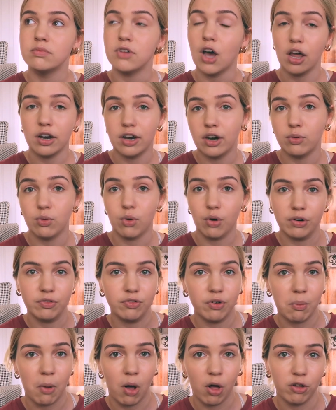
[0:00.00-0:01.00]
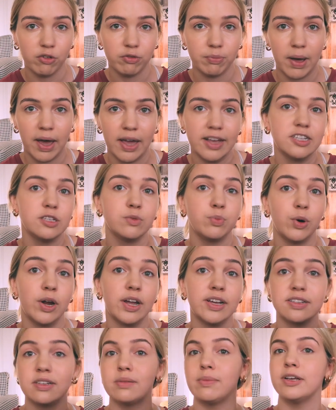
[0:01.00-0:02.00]
unenrolled from all of my
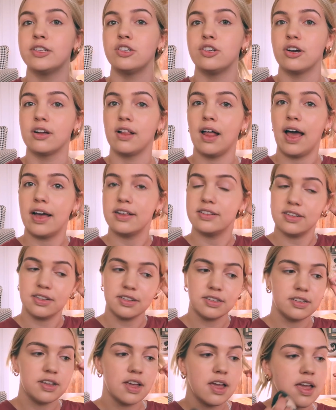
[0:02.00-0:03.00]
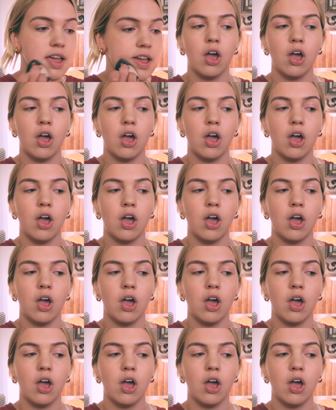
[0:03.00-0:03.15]
spring semester classes.